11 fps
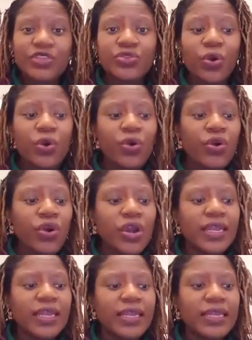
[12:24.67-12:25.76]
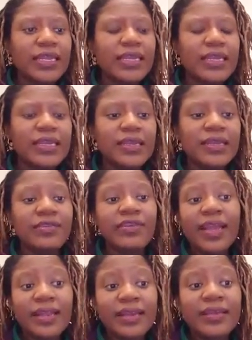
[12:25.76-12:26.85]
So he
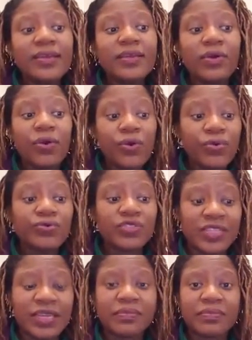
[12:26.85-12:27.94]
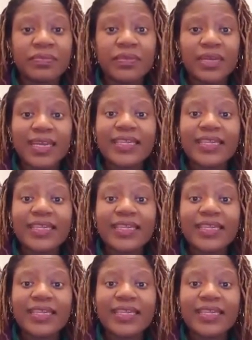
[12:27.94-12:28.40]
really owes them